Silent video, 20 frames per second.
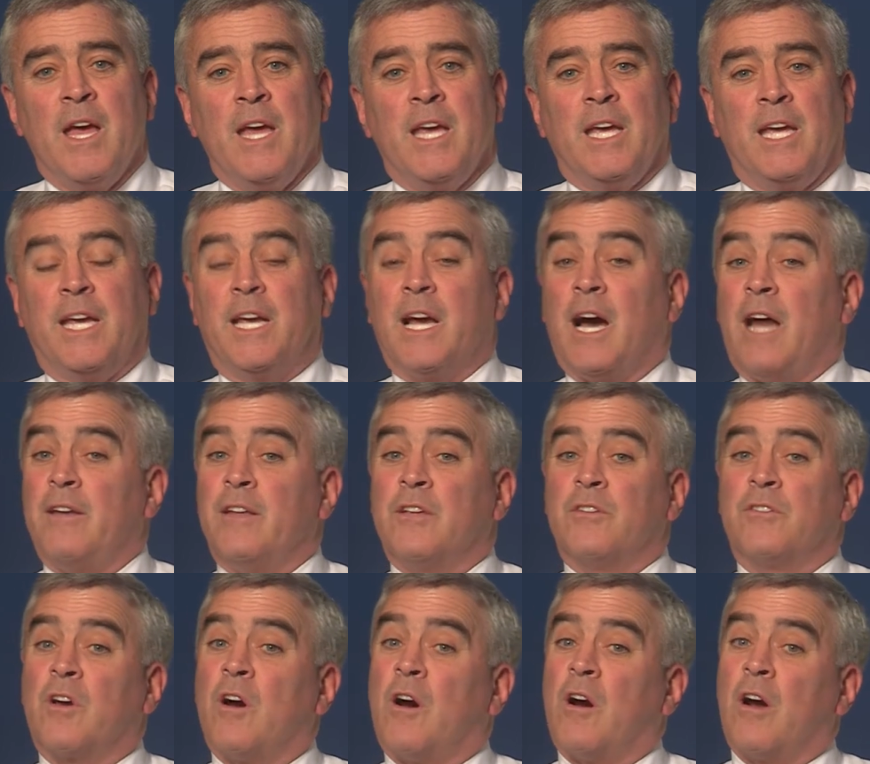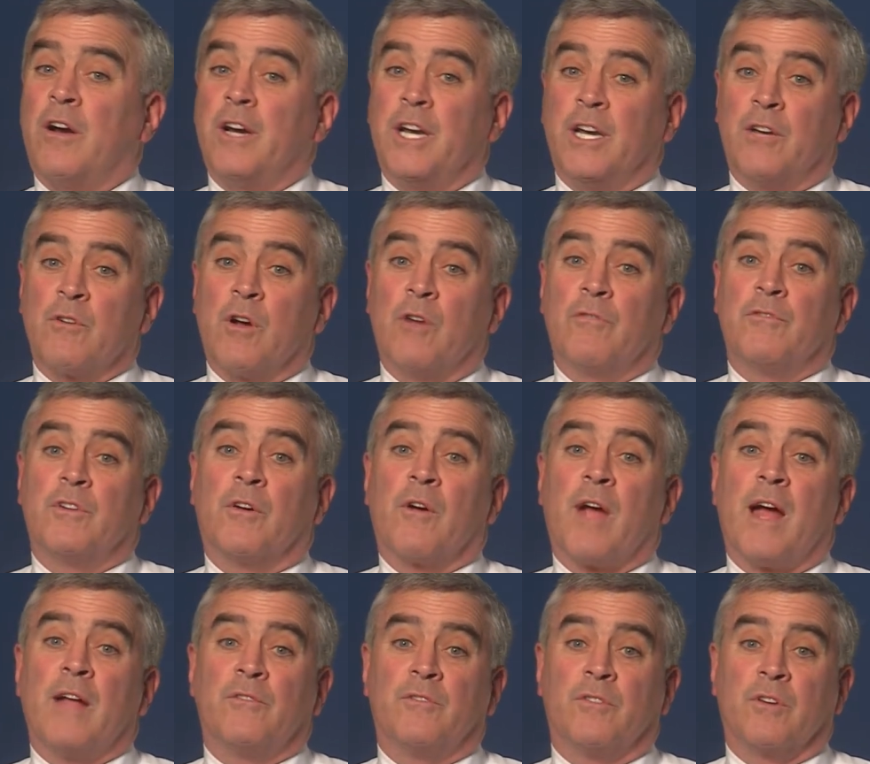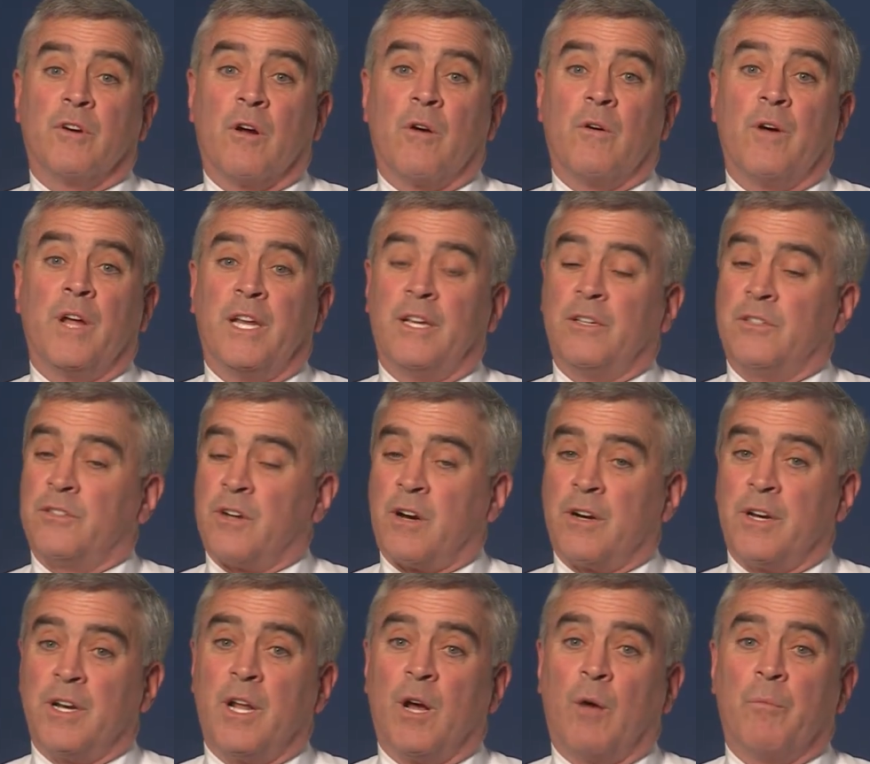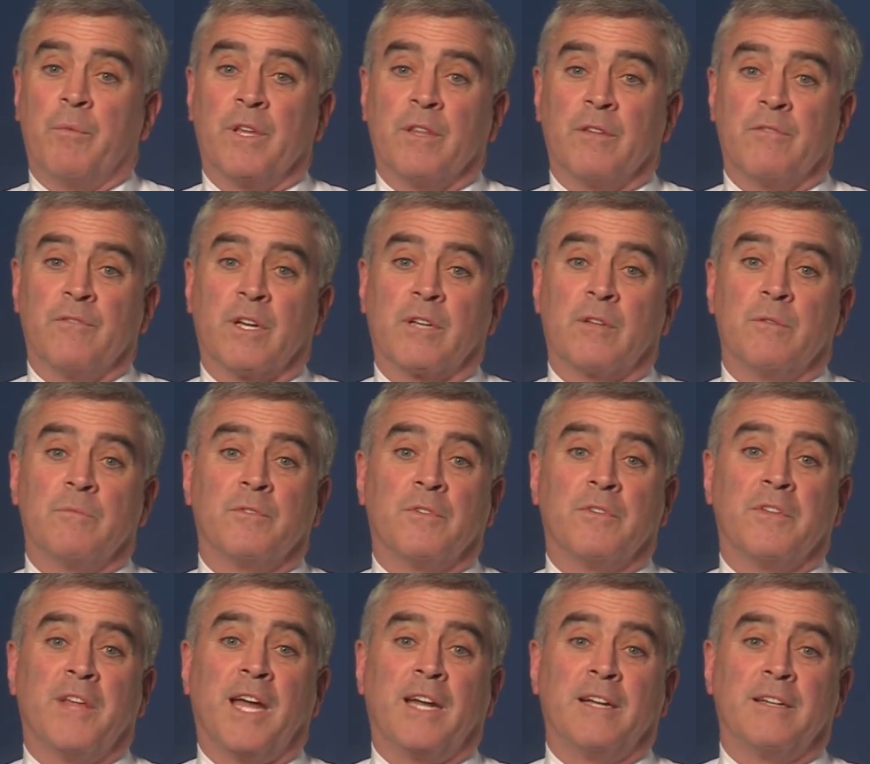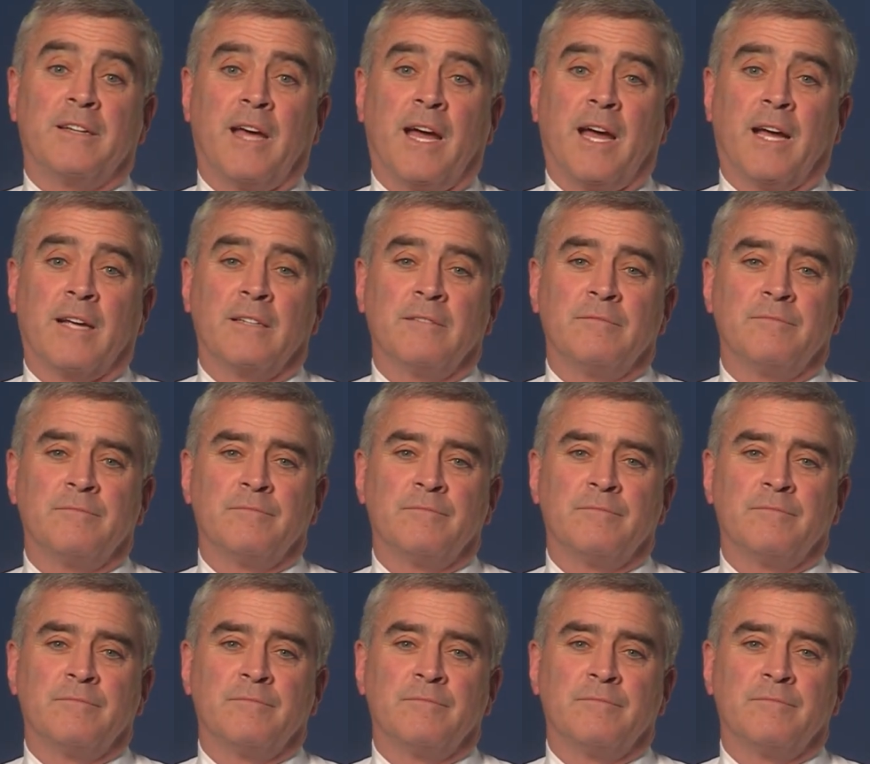he got in his car and he drove to Ground Zero and he started helping the victims of that attack.